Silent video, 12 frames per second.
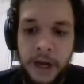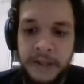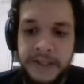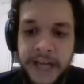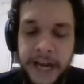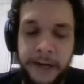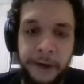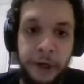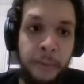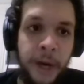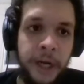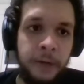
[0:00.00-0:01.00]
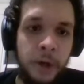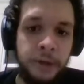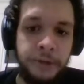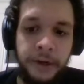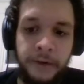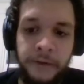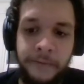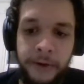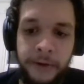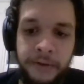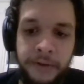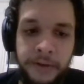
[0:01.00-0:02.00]
stack your Mnemonic Wall triggers
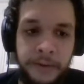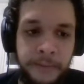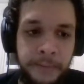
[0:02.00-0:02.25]
first